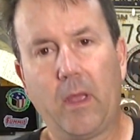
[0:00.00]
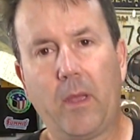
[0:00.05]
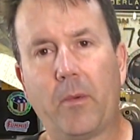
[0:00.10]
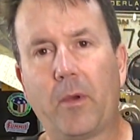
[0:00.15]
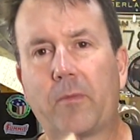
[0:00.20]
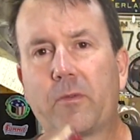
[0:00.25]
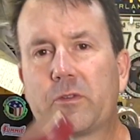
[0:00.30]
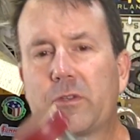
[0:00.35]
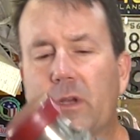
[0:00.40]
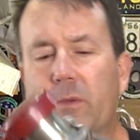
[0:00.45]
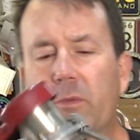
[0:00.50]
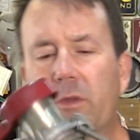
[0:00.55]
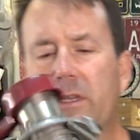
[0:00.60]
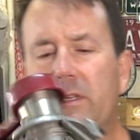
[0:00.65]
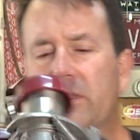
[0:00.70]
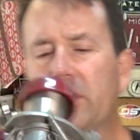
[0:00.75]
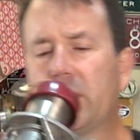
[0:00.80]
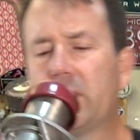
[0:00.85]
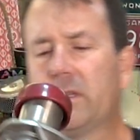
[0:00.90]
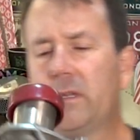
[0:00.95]
But for some
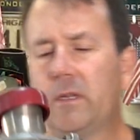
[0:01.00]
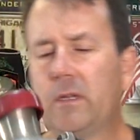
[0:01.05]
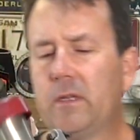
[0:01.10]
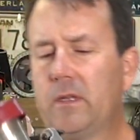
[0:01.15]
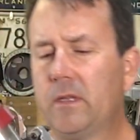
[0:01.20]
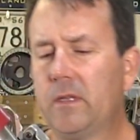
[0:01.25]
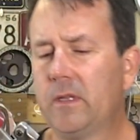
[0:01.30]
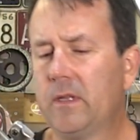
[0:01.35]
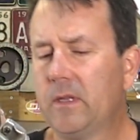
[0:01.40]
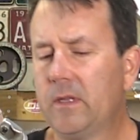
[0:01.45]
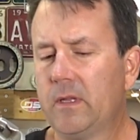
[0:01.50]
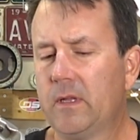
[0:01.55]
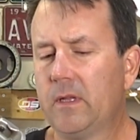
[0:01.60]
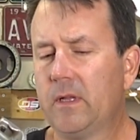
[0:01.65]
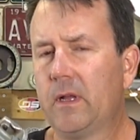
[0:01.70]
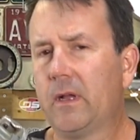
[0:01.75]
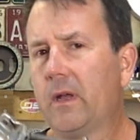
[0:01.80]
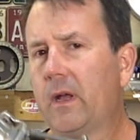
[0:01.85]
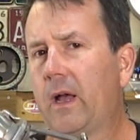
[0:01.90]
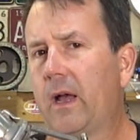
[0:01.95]
reason,
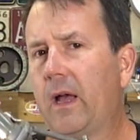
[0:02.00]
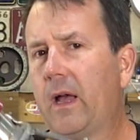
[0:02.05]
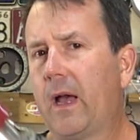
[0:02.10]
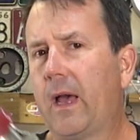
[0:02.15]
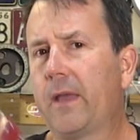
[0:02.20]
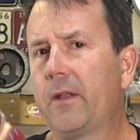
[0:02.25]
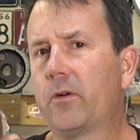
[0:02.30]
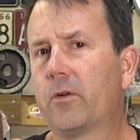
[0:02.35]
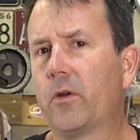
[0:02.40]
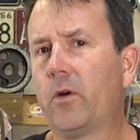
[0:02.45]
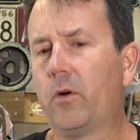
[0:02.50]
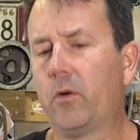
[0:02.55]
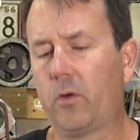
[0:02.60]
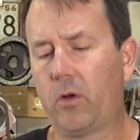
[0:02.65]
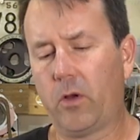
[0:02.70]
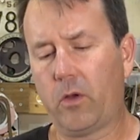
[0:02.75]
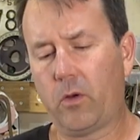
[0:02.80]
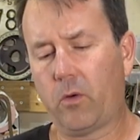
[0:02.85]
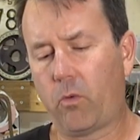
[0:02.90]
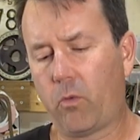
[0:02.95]
I don't know
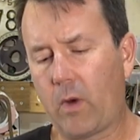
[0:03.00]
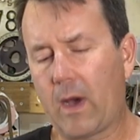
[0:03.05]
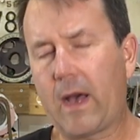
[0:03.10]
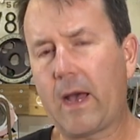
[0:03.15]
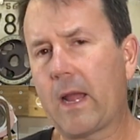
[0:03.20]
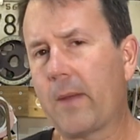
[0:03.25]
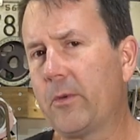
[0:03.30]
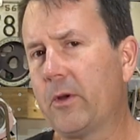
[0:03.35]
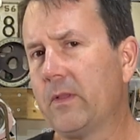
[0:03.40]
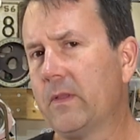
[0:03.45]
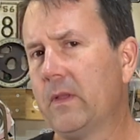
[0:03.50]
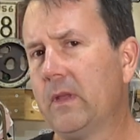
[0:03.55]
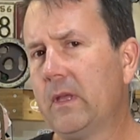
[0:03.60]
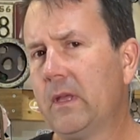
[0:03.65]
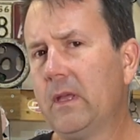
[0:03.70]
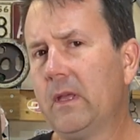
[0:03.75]
why, but